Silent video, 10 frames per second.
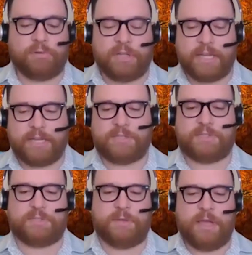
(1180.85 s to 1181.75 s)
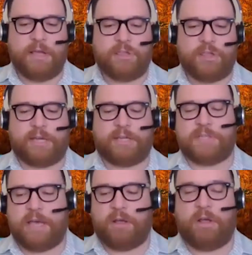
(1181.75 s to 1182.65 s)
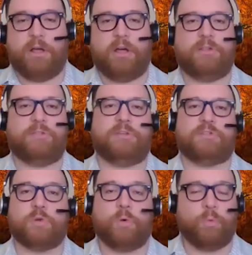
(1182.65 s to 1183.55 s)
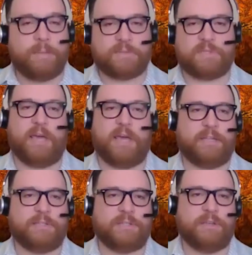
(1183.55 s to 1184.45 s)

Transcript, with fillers: Please check us out on the school website.